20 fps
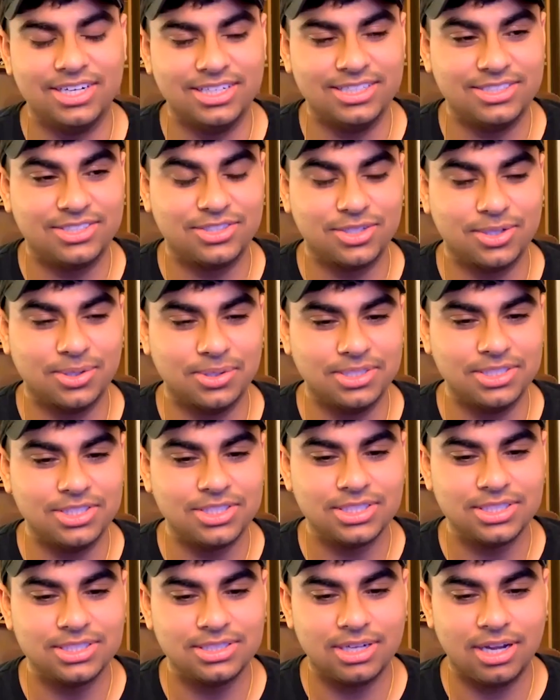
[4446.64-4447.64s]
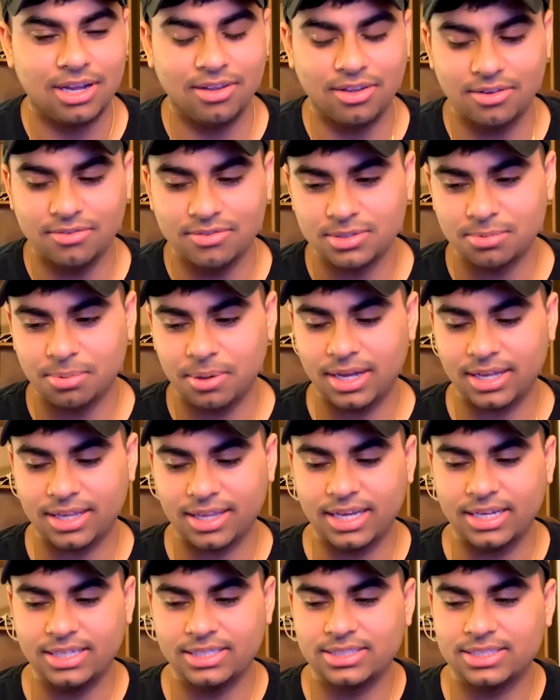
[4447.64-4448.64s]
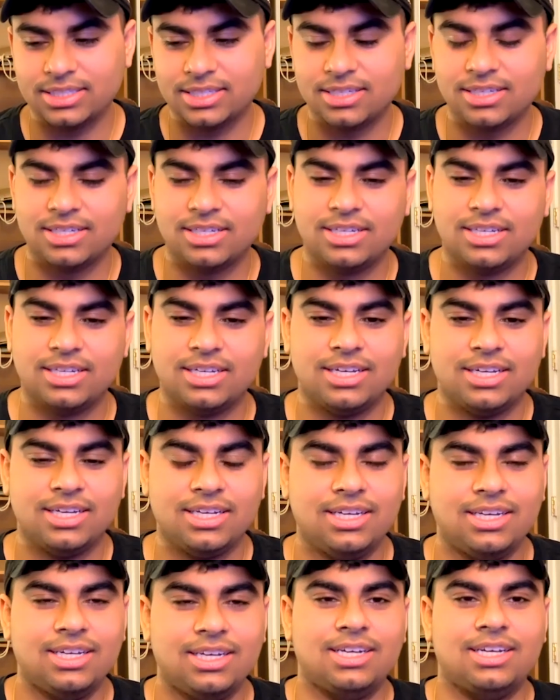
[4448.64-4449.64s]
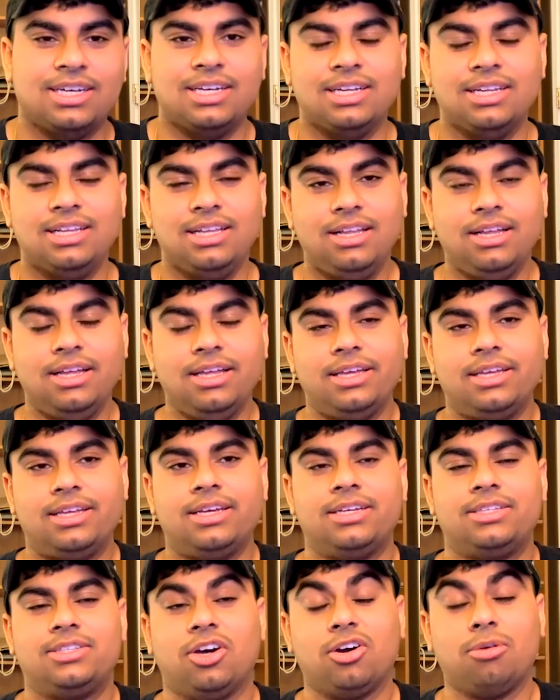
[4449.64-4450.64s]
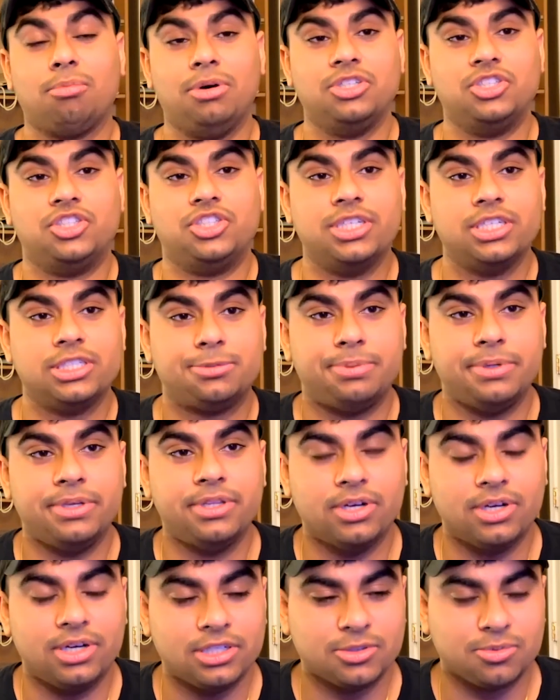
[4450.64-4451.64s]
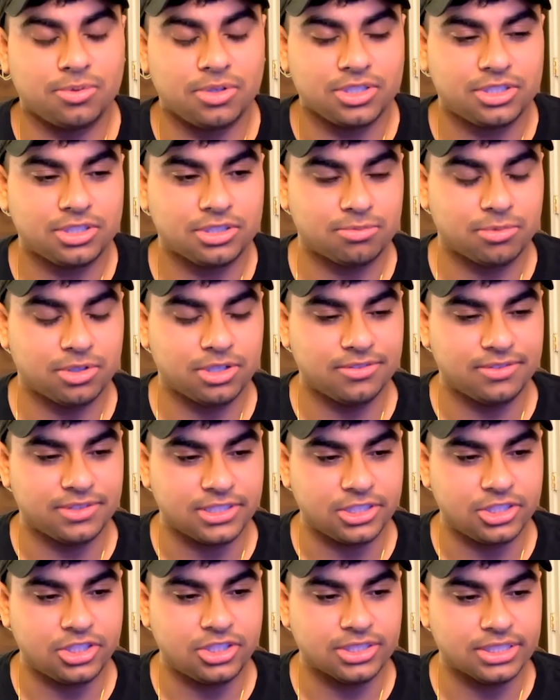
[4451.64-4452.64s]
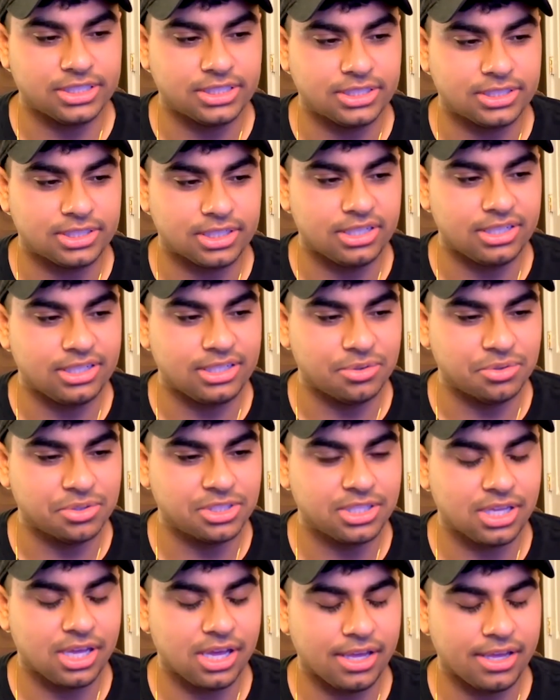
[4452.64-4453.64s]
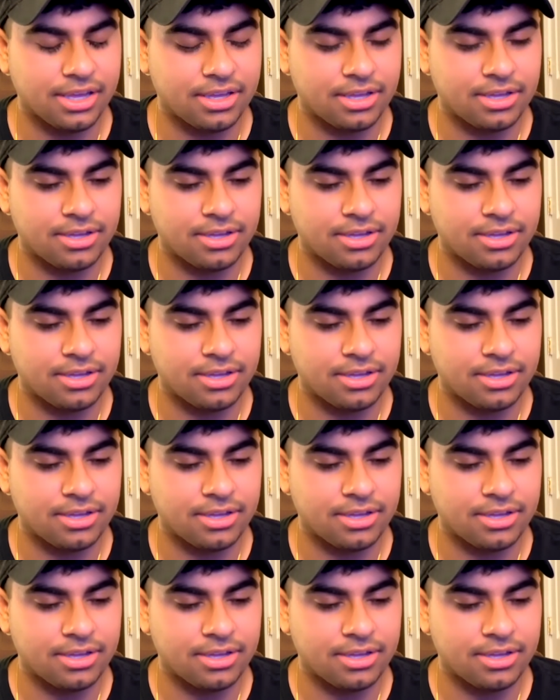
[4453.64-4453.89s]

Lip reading: it's so legit. I love his podcast. Like talking about GSP though, I was watching one of his shits, and he was like,